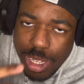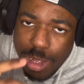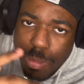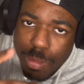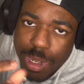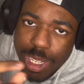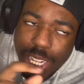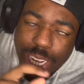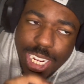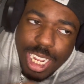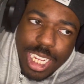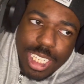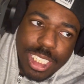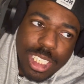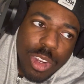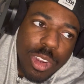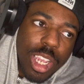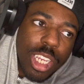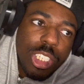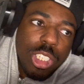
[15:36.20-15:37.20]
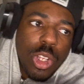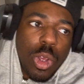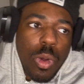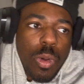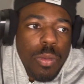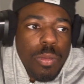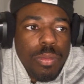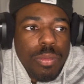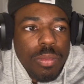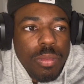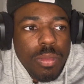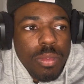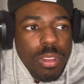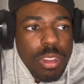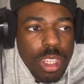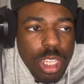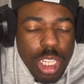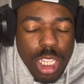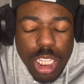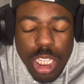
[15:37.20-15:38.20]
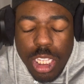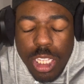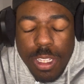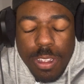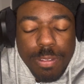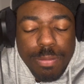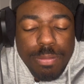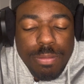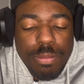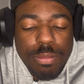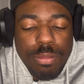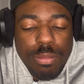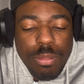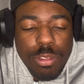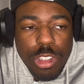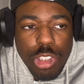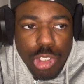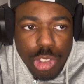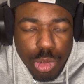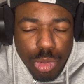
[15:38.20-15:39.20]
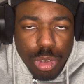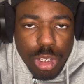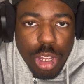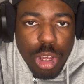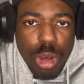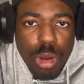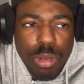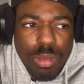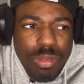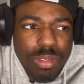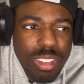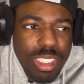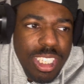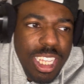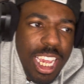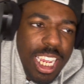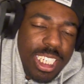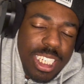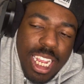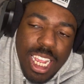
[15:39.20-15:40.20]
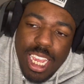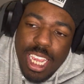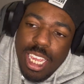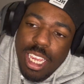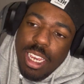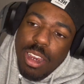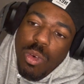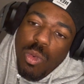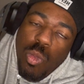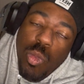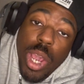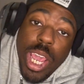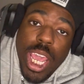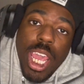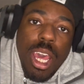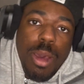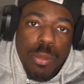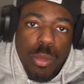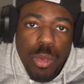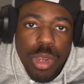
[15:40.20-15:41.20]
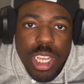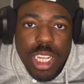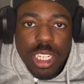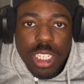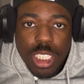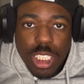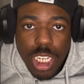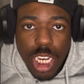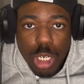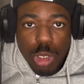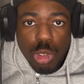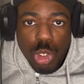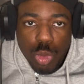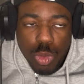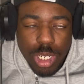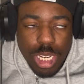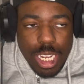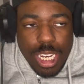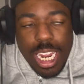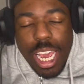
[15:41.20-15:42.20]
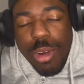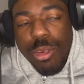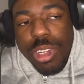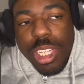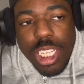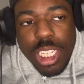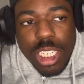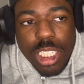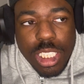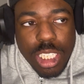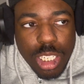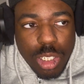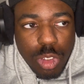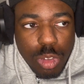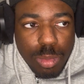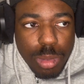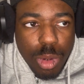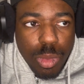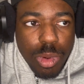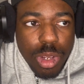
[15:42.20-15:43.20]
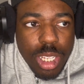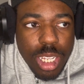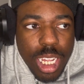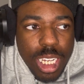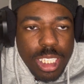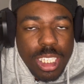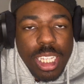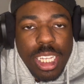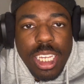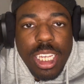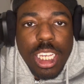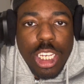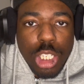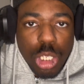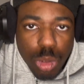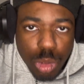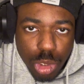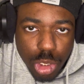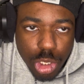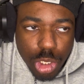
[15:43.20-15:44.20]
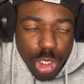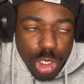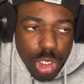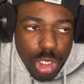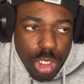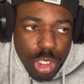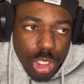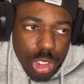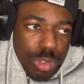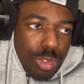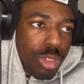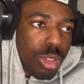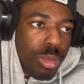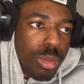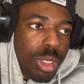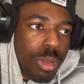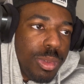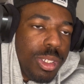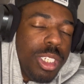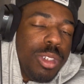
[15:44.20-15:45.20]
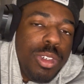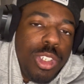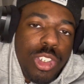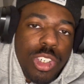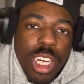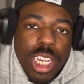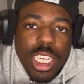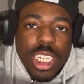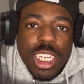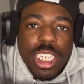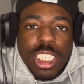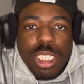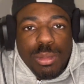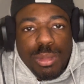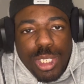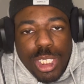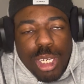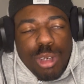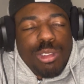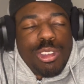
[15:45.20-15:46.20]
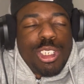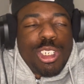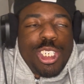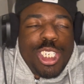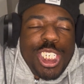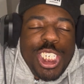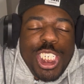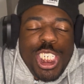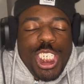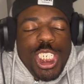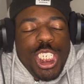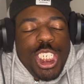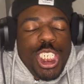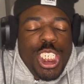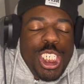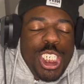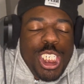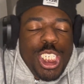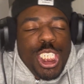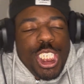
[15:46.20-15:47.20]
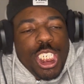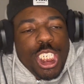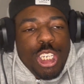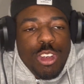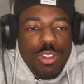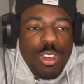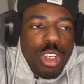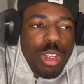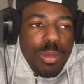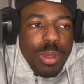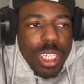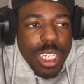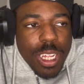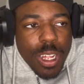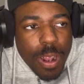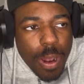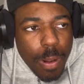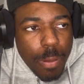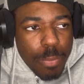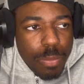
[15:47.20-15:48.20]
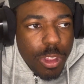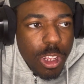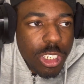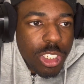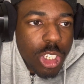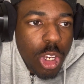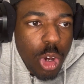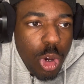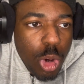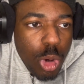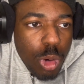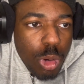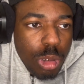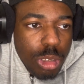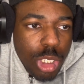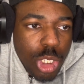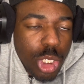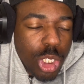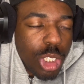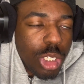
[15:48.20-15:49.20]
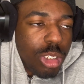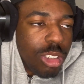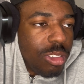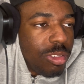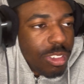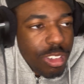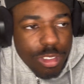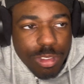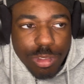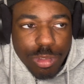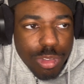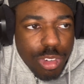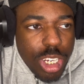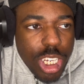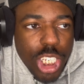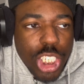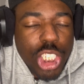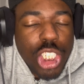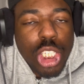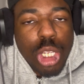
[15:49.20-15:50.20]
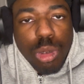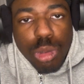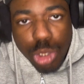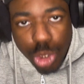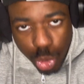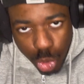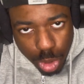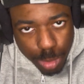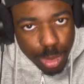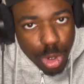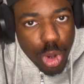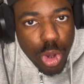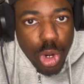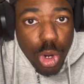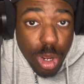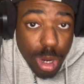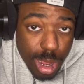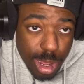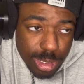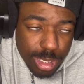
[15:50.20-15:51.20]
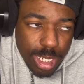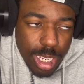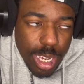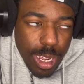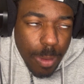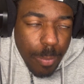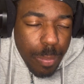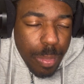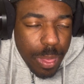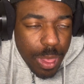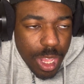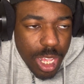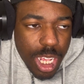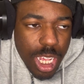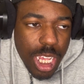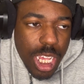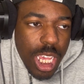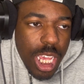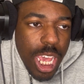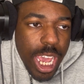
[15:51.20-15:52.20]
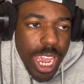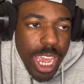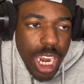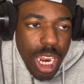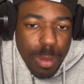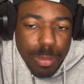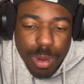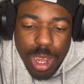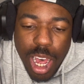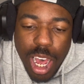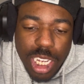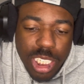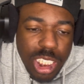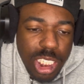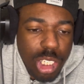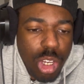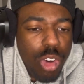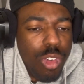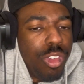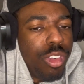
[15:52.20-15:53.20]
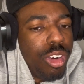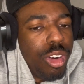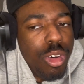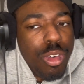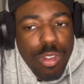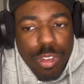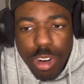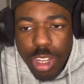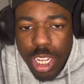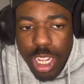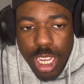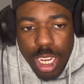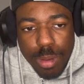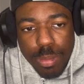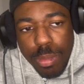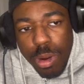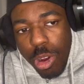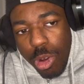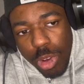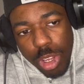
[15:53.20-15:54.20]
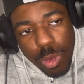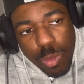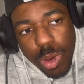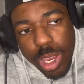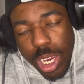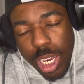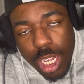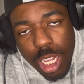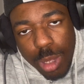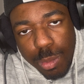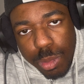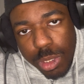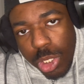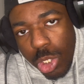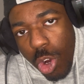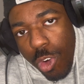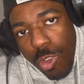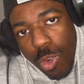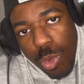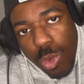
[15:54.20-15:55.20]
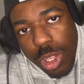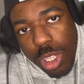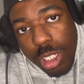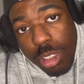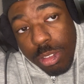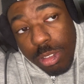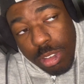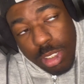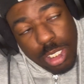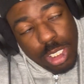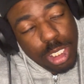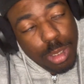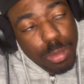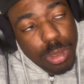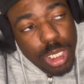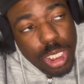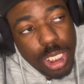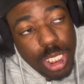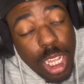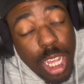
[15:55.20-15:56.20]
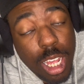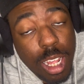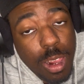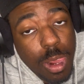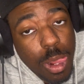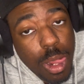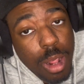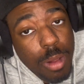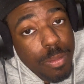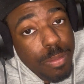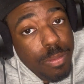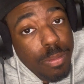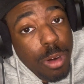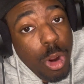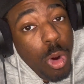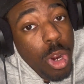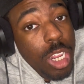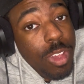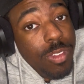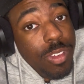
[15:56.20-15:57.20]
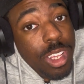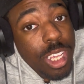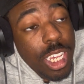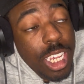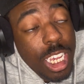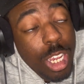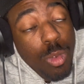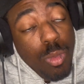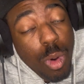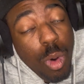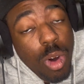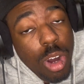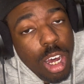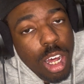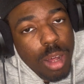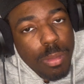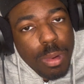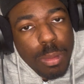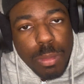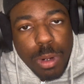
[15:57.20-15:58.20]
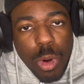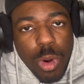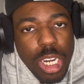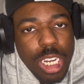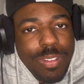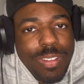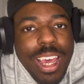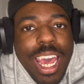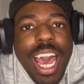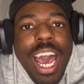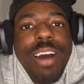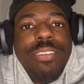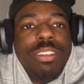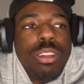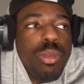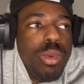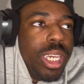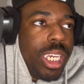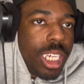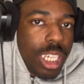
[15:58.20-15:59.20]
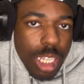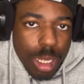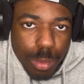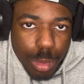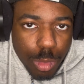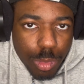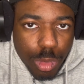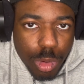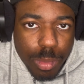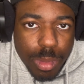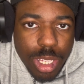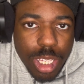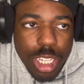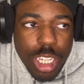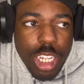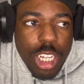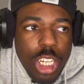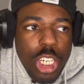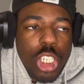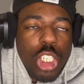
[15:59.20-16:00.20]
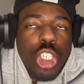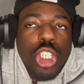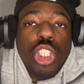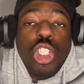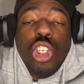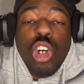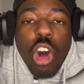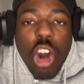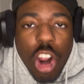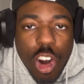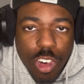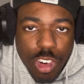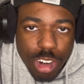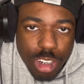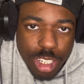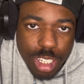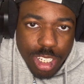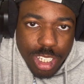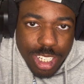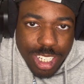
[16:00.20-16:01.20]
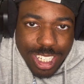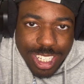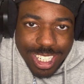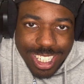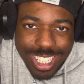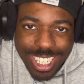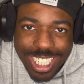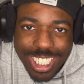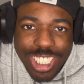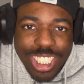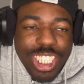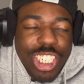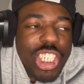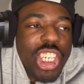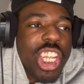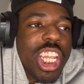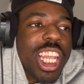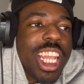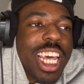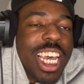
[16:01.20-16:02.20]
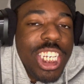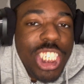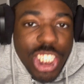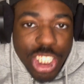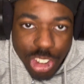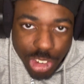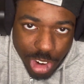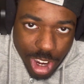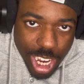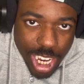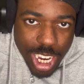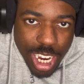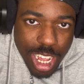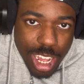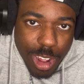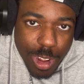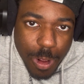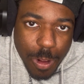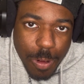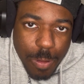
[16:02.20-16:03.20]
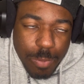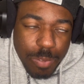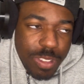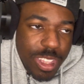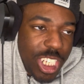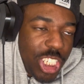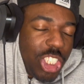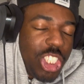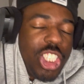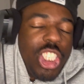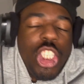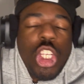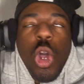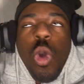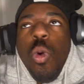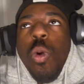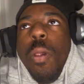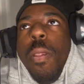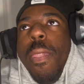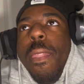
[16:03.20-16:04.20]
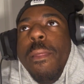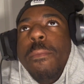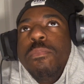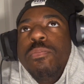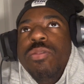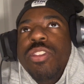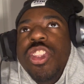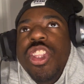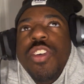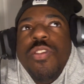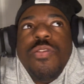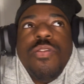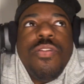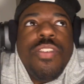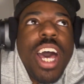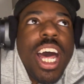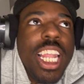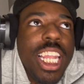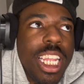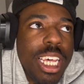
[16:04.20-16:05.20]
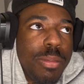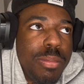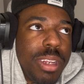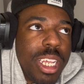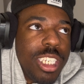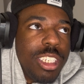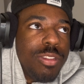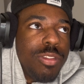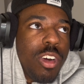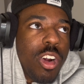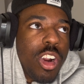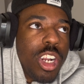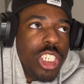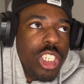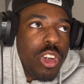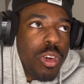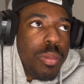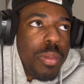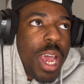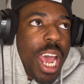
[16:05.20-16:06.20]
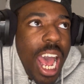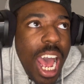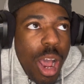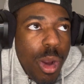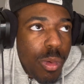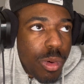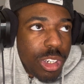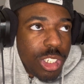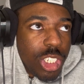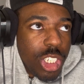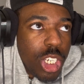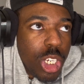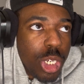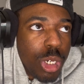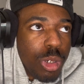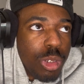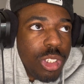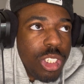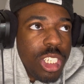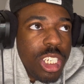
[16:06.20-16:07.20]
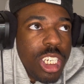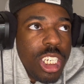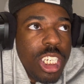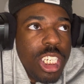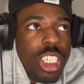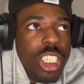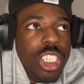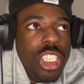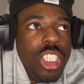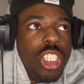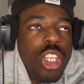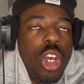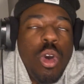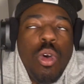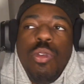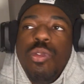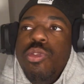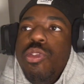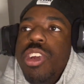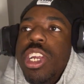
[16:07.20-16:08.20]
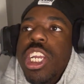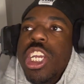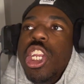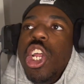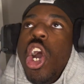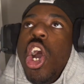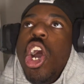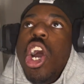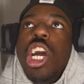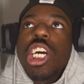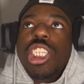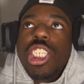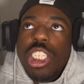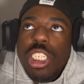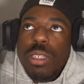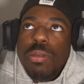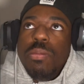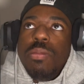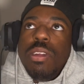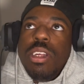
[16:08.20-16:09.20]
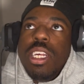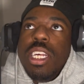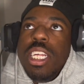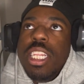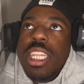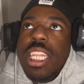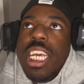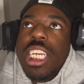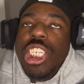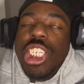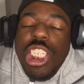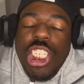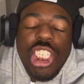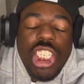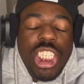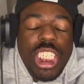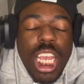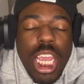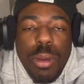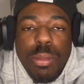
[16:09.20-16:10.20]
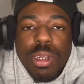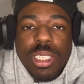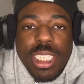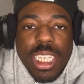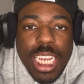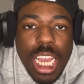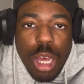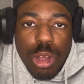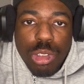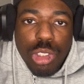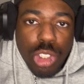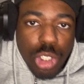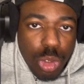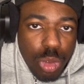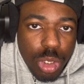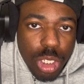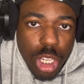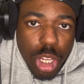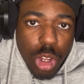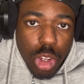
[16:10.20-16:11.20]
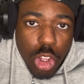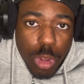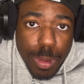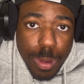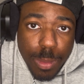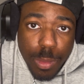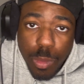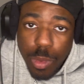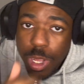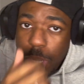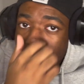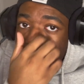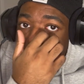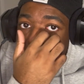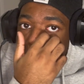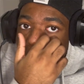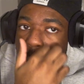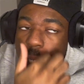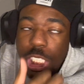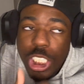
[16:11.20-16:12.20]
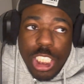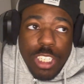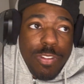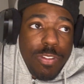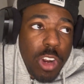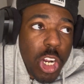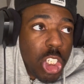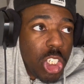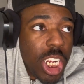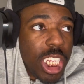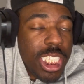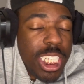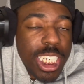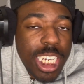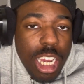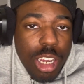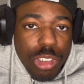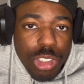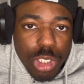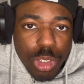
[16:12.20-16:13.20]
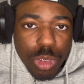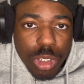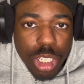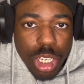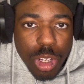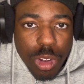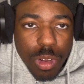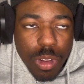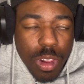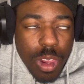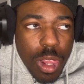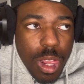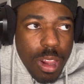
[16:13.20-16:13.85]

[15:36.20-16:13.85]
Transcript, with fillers: But like I okay, so Zuko takes Aang. Wham! We in the tunnels with it. Not really in the tunnels, but we're in like the igloo, John. You feel me? We we trying to get some shelter. you feel me? There's a whole freaking snowstorm going on outside. And I'm constantly over and over like, bro, you wake up, it's over with. As simple as that. Bro even he woke up, but bro didn't even have to wake up. You feel me? Katara is such a legend right now. So developed as far as her powers goes, so freaking awesome that she just able to take out Zuko. You remember when she first tried to take out Zuko?